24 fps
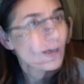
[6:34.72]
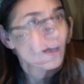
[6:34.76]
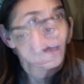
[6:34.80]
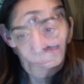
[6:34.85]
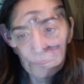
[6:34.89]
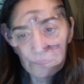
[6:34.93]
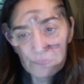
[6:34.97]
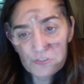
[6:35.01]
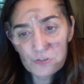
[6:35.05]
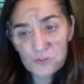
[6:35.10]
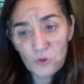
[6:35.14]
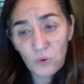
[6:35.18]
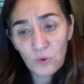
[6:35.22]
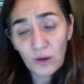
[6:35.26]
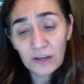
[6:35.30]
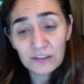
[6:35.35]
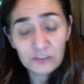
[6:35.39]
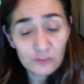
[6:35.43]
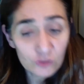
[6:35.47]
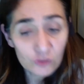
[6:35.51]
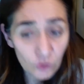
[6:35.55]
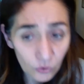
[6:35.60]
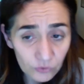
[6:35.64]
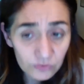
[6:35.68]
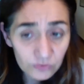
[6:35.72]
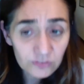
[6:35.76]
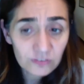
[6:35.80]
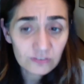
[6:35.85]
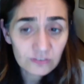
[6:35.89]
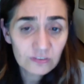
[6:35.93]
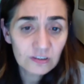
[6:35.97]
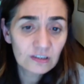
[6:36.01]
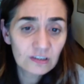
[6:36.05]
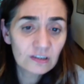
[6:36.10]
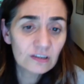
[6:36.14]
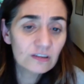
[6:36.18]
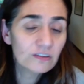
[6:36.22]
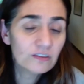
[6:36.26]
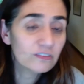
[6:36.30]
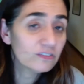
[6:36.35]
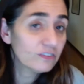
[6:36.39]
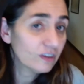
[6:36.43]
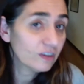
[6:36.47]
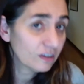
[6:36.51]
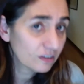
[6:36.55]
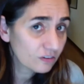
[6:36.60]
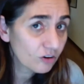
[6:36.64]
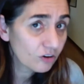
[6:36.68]
So I don't see
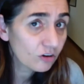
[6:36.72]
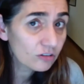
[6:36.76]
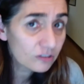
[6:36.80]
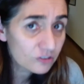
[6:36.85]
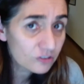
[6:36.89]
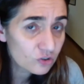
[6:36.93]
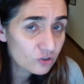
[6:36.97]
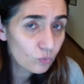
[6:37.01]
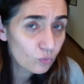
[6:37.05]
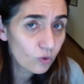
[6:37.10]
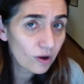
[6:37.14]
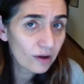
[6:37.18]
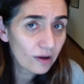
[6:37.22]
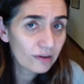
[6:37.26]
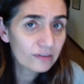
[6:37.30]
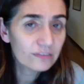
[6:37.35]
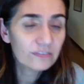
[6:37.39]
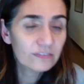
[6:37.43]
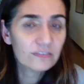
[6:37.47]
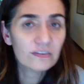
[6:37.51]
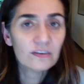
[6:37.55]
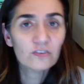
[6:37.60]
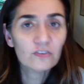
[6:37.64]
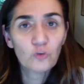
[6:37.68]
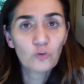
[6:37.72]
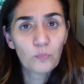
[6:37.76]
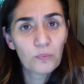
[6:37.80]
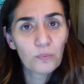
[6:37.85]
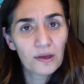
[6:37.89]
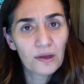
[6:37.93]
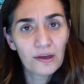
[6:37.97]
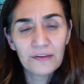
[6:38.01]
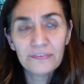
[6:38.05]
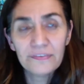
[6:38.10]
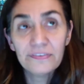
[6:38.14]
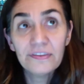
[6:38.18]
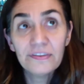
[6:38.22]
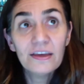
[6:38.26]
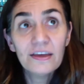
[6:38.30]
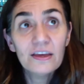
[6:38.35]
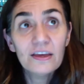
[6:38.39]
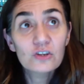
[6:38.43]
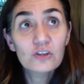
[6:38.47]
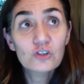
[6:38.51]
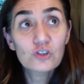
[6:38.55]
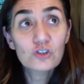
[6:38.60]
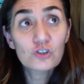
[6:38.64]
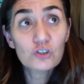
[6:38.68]
technology-wise, Japan
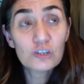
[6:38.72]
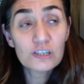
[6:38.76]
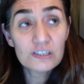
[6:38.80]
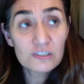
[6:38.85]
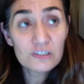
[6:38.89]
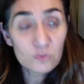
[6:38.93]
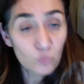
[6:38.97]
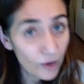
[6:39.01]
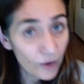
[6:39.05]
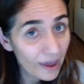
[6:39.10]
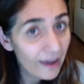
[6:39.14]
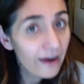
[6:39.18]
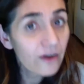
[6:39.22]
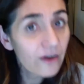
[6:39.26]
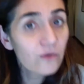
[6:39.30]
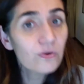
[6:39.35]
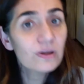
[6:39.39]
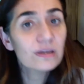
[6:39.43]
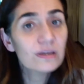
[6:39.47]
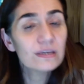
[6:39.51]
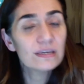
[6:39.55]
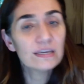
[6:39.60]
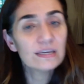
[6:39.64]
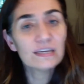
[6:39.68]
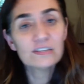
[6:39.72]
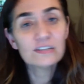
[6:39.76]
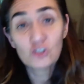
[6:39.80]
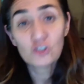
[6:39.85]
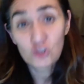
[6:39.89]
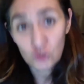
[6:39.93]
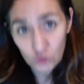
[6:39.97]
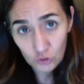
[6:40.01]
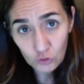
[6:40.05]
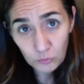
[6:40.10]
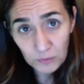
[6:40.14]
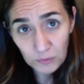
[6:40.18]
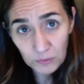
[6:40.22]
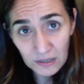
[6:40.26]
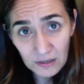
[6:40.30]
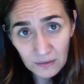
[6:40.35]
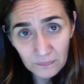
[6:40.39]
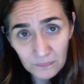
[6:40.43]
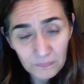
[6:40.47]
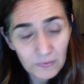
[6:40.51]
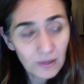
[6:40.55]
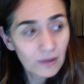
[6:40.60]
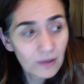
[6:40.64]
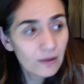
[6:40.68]
is where it should
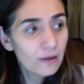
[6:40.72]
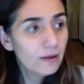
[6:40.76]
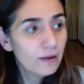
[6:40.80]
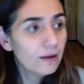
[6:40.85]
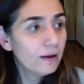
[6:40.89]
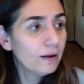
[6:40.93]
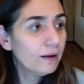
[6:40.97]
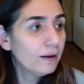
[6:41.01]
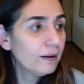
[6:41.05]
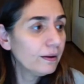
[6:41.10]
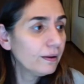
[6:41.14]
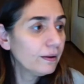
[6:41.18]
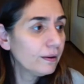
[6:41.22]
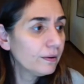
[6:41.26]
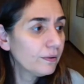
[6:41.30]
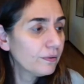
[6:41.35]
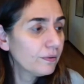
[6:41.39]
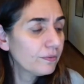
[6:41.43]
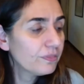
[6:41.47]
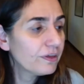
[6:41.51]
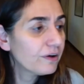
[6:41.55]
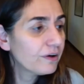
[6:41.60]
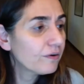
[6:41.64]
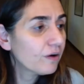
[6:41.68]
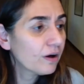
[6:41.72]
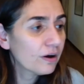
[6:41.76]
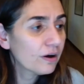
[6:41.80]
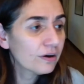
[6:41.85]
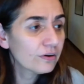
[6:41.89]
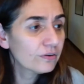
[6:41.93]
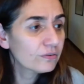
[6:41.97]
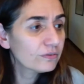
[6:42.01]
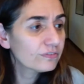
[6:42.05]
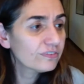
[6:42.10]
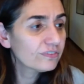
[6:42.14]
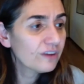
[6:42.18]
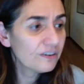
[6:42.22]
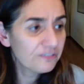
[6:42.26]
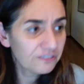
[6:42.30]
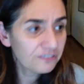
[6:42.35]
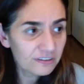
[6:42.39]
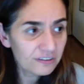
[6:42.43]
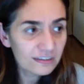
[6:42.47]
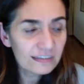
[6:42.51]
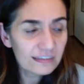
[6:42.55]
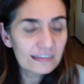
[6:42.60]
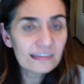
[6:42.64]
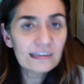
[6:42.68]
be. There are
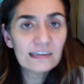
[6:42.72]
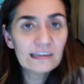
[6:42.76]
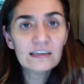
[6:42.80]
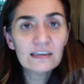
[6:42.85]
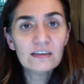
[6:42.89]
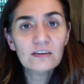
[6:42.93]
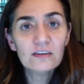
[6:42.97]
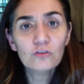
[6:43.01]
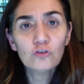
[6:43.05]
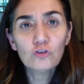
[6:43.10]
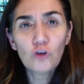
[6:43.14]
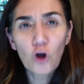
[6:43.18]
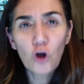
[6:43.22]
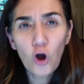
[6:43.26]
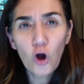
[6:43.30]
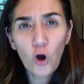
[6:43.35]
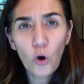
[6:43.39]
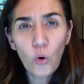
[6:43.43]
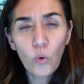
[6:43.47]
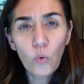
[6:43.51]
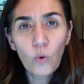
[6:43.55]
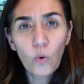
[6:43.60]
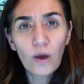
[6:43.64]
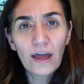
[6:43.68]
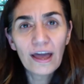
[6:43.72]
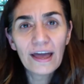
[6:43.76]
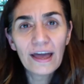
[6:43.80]
definitely no